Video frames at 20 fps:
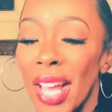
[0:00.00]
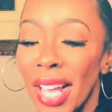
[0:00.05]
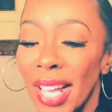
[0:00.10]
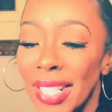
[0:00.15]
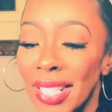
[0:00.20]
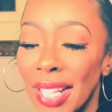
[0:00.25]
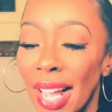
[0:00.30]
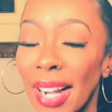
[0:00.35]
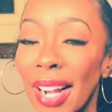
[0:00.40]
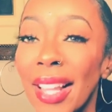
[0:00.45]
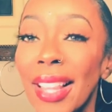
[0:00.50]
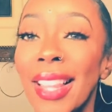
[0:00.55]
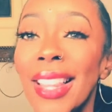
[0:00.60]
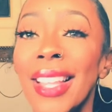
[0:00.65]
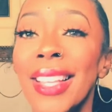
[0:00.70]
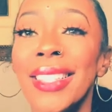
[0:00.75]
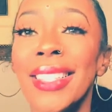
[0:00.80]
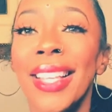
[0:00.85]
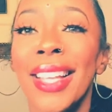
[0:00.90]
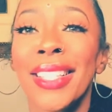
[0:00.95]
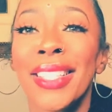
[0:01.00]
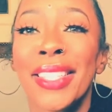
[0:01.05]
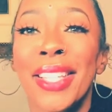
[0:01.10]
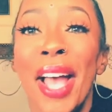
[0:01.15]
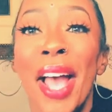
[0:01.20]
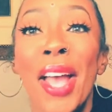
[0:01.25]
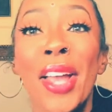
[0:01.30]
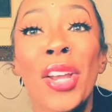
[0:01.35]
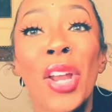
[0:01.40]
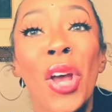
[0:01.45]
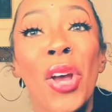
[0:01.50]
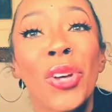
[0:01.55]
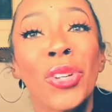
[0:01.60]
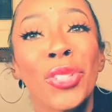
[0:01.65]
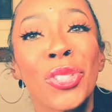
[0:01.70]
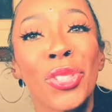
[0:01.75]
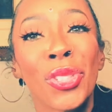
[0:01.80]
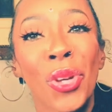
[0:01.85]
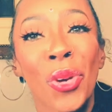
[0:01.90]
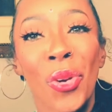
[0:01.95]
is none other than sun sign
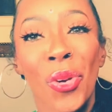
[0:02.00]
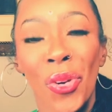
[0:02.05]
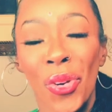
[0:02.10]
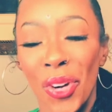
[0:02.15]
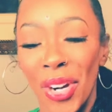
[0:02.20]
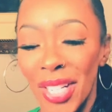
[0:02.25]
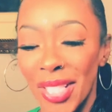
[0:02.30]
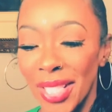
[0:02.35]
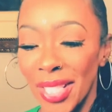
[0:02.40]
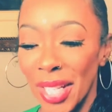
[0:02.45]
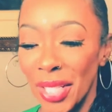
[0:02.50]
Taurus.